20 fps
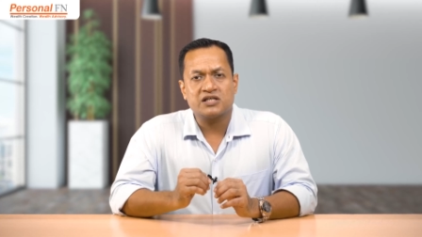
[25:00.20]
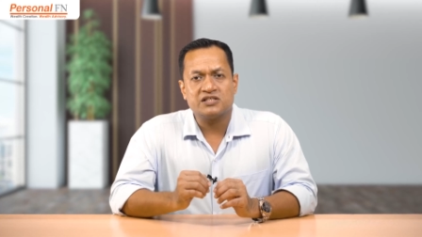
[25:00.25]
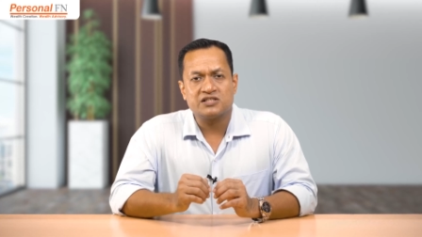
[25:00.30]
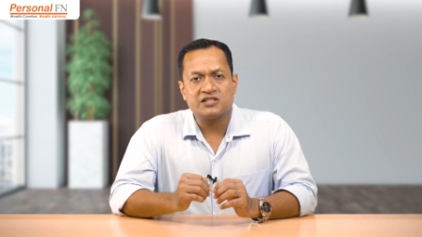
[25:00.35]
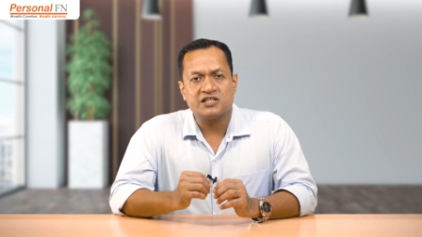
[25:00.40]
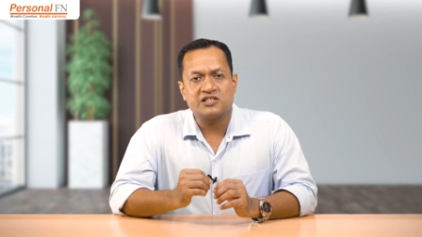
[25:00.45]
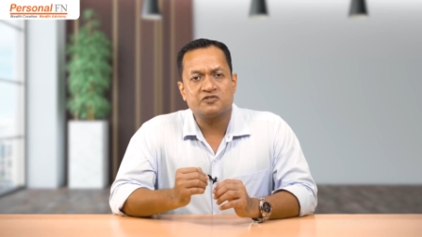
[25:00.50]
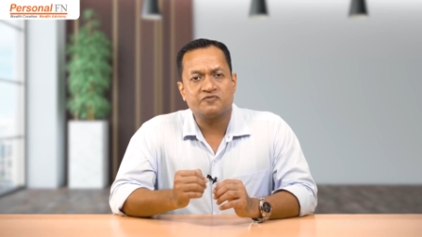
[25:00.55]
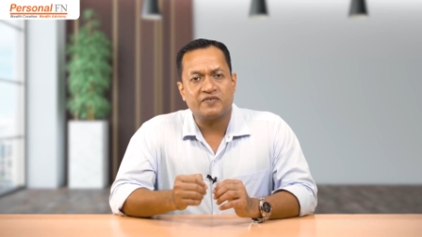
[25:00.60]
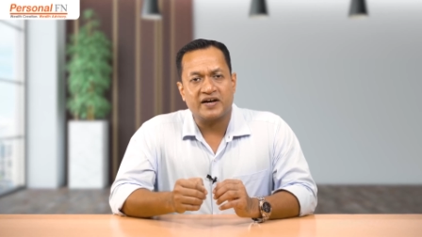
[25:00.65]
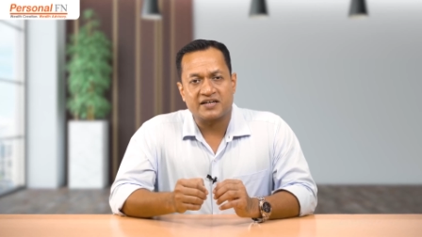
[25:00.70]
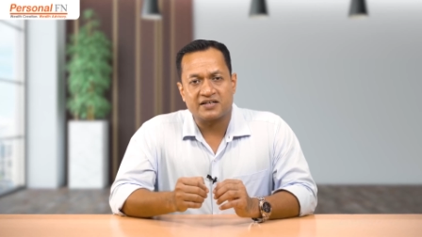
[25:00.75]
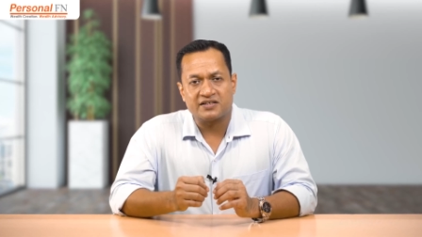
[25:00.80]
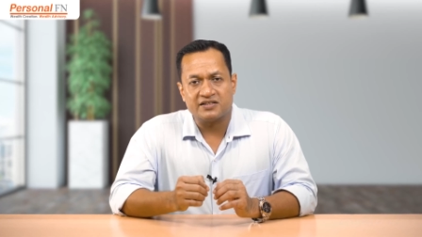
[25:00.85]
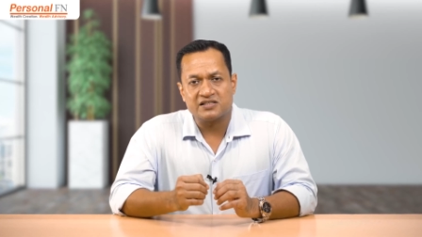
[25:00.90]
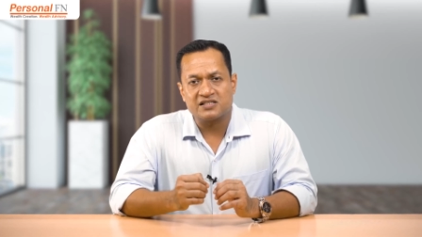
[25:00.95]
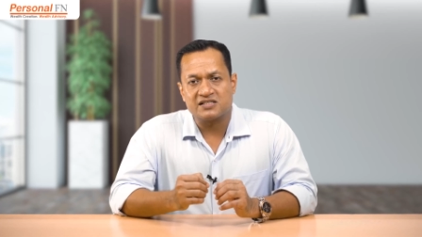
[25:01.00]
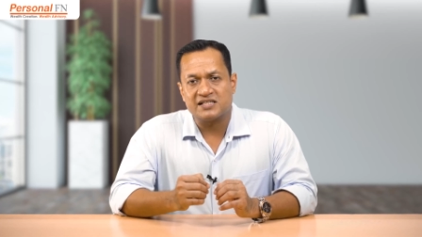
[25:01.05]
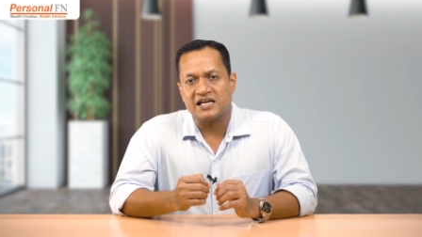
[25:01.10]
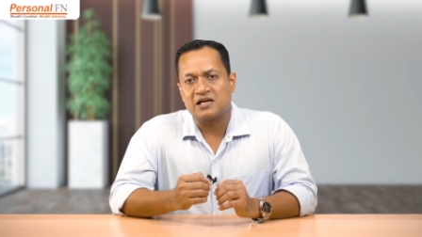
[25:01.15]
considers
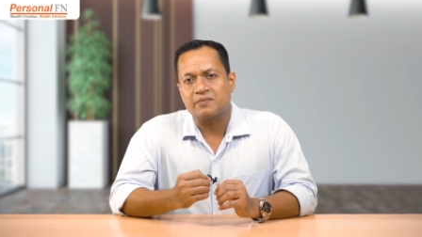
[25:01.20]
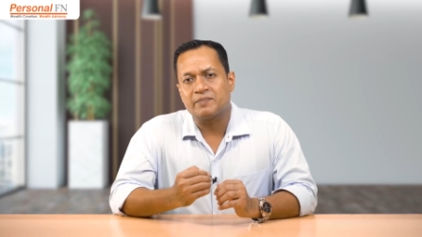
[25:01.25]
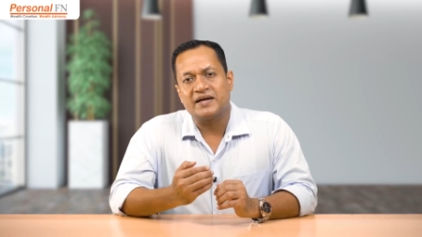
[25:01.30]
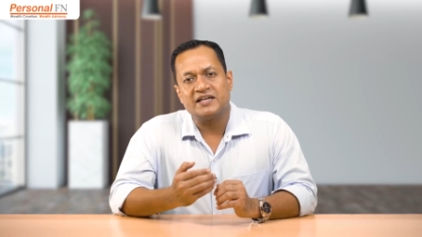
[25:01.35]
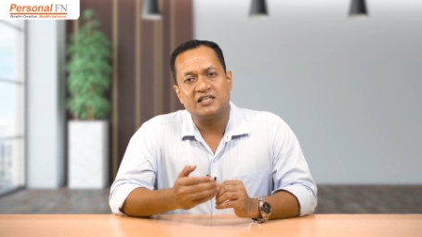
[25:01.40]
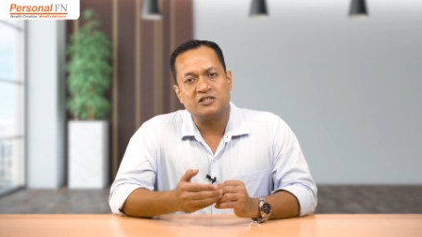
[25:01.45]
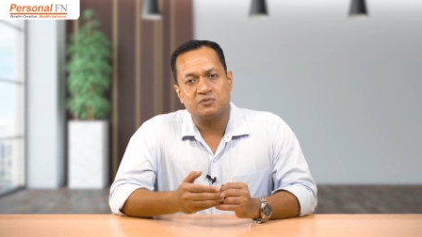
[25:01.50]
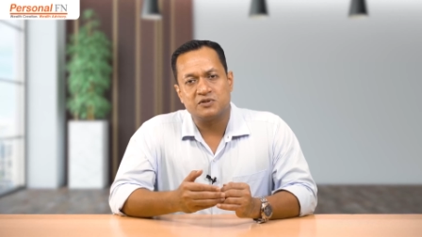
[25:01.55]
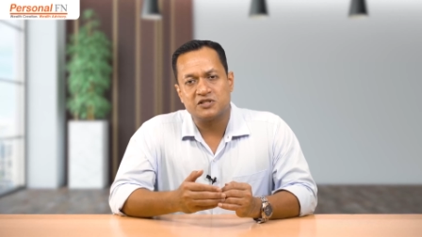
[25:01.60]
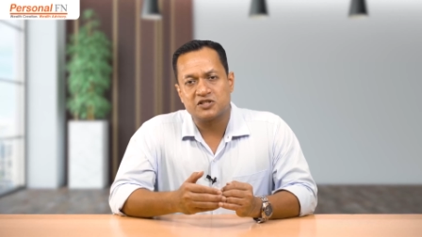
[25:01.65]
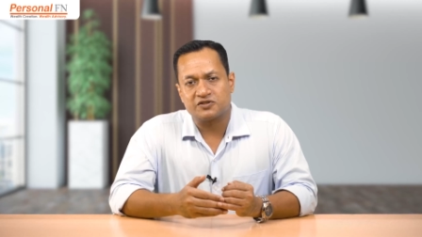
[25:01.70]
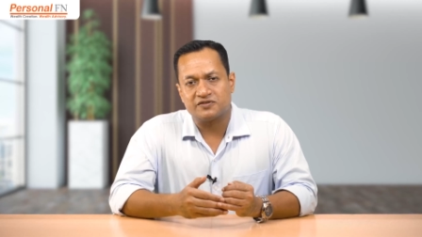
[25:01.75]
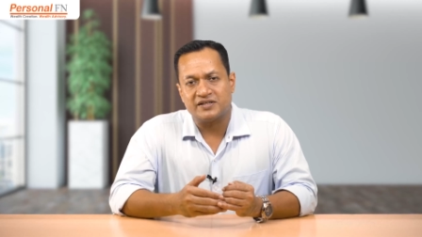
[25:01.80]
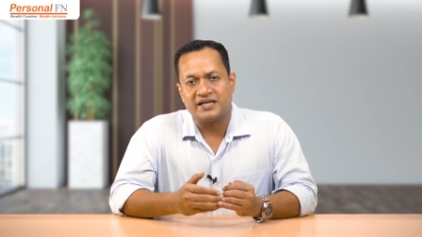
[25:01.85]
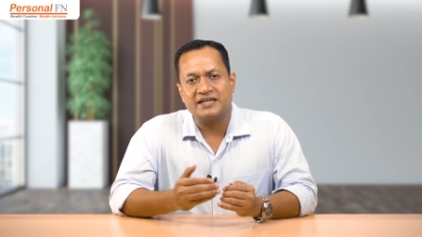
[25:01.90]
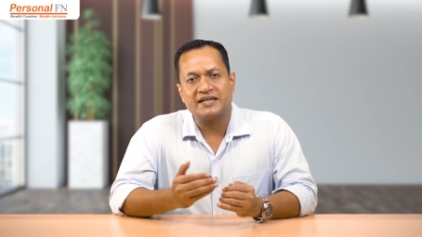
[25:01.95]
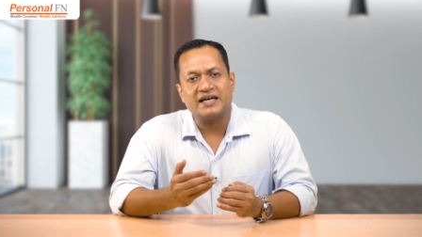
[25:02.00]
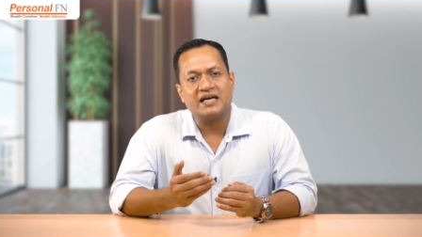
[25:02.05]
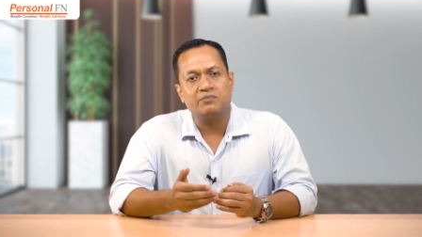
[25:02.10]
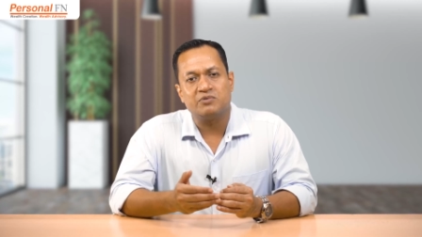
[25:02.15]
factors like management
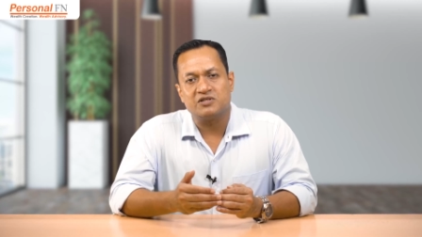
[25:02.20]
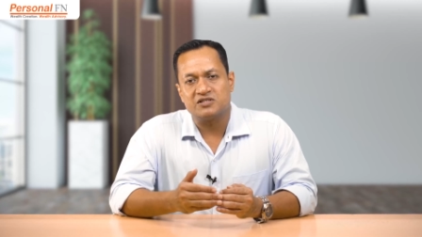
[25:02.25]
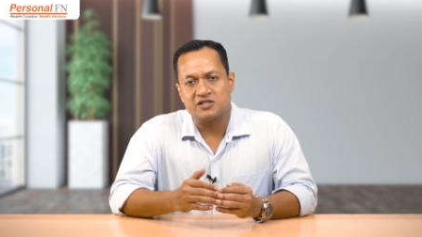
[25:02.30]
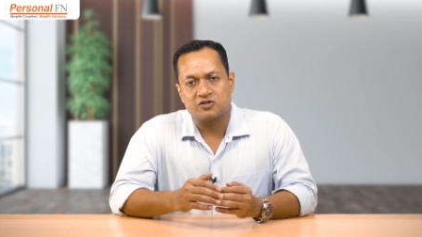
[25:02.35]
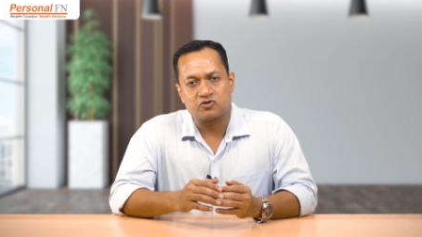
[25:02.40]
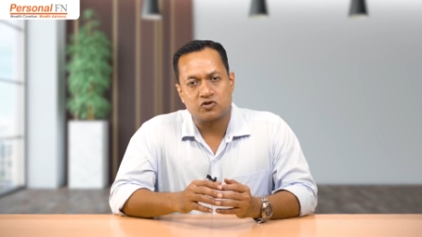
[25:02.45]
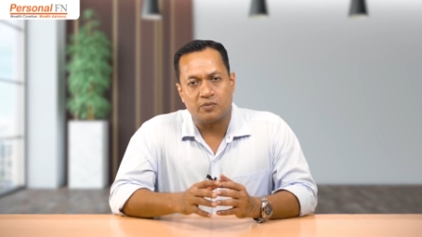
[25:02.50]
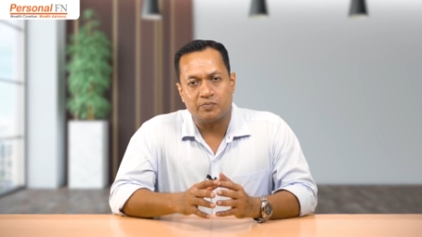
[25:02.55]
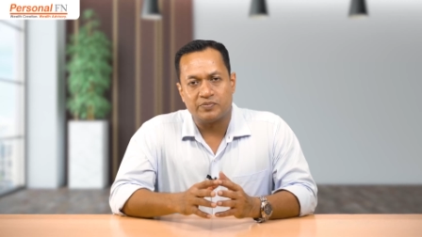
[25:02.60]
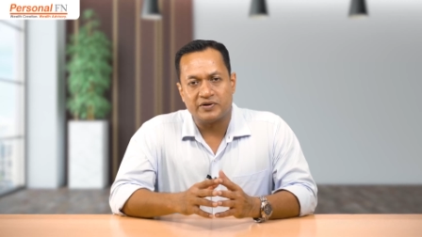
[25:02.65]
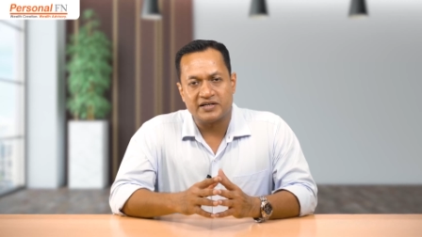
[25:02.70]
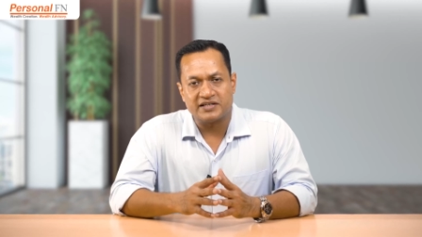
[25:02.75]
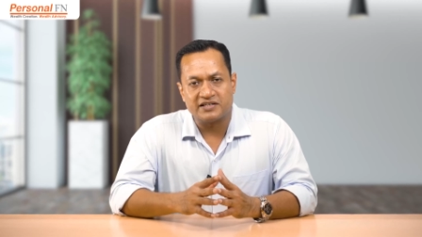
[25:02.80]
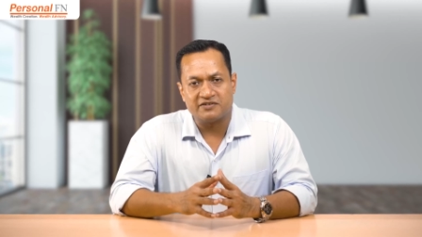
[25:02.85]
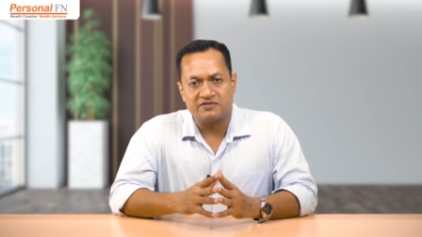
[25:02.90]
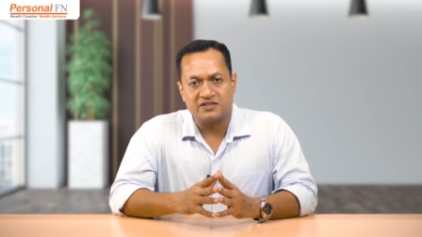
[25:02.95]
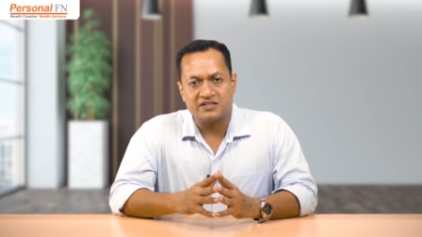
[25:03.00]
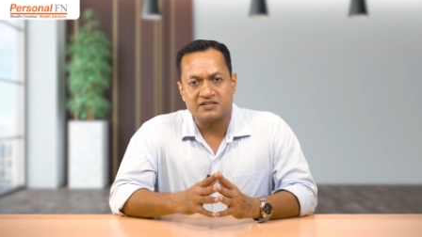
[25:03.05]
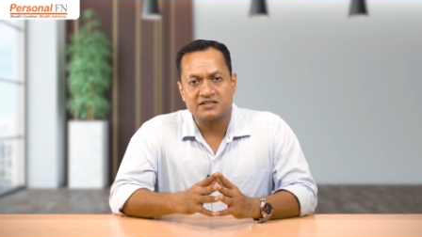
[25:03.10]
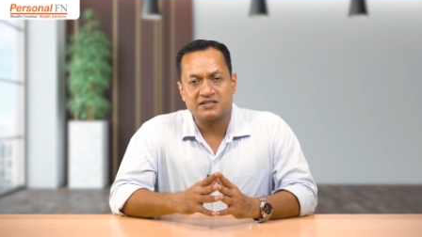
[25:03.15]
strength and business
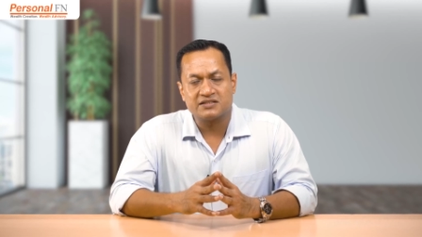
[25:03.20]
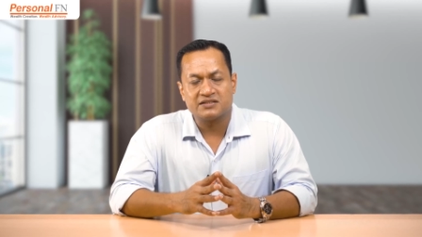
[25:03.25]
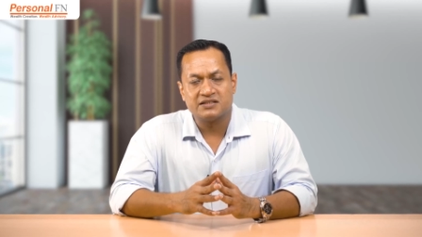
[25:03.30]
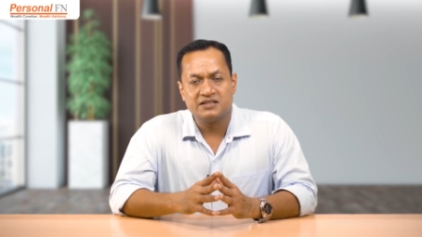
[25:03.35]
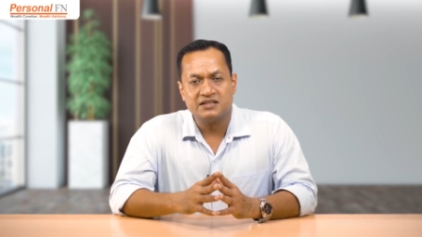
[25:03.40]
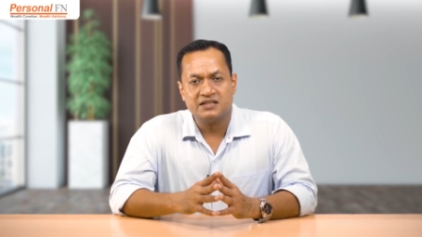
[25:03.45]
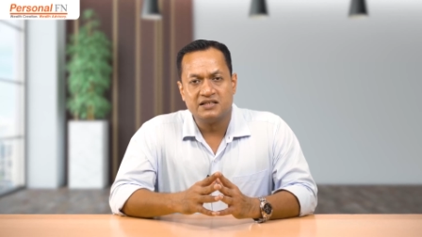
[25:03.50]
competitiveness.